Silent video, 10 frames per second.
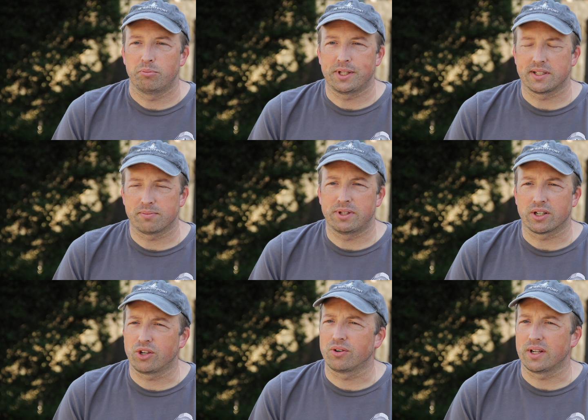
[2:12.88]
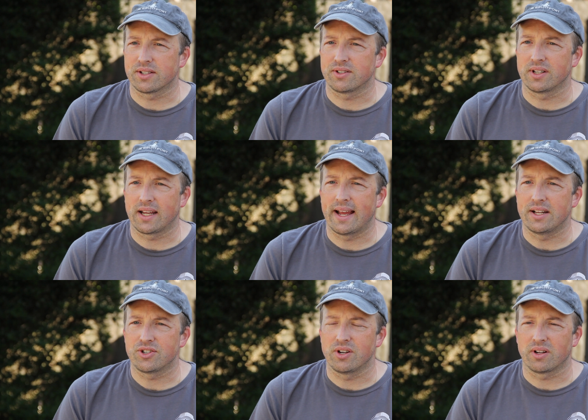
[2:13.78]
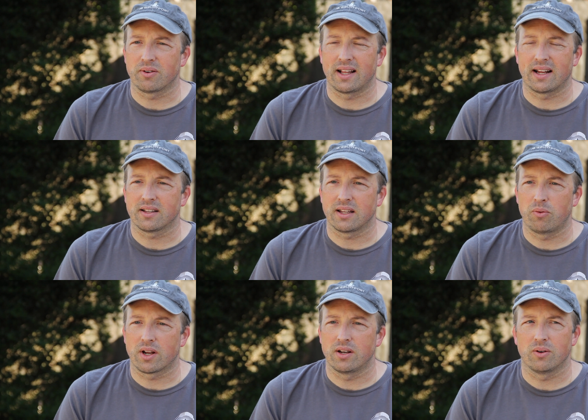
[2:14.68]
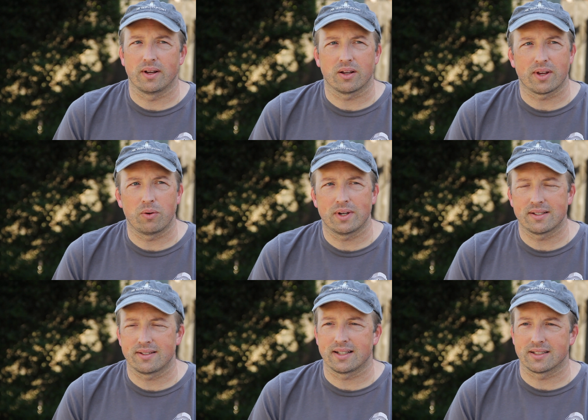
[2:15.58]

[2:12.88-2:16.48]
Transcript: But they're curious, they're engaged. They want to know, okay, what is this